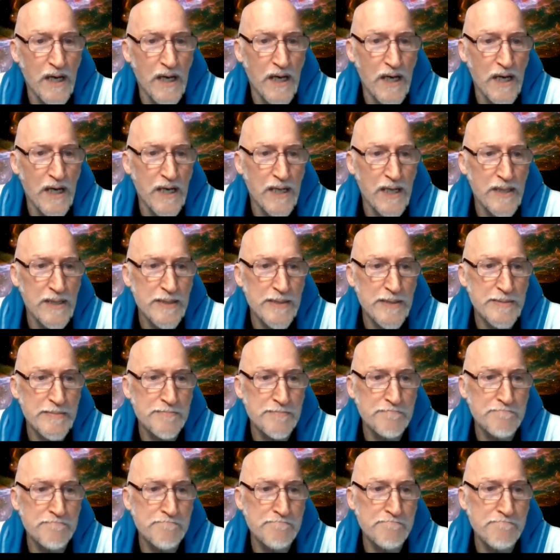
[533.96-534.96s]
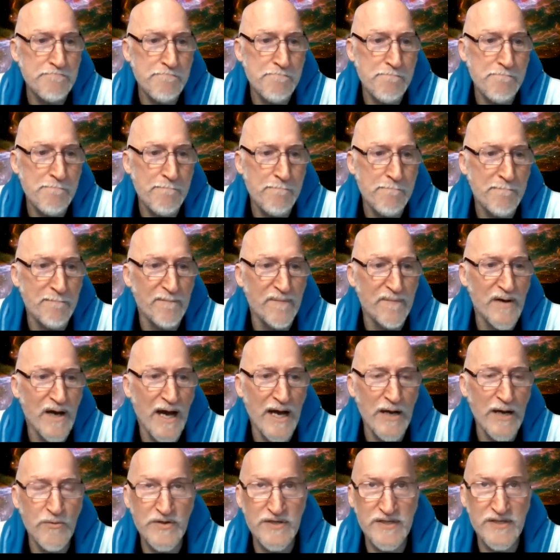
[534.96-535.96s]
Um,
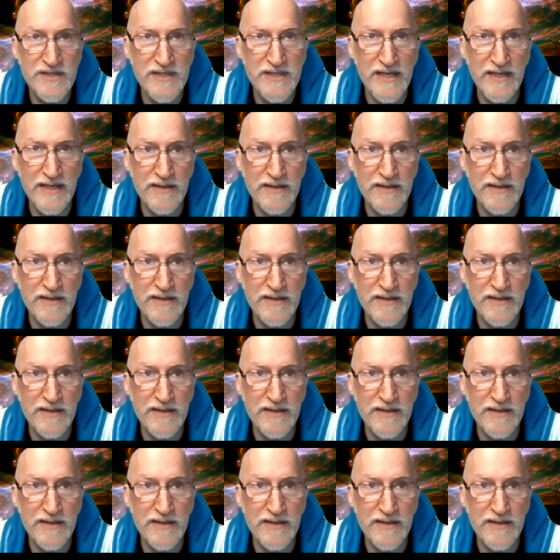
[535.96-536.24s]
I would. You know, we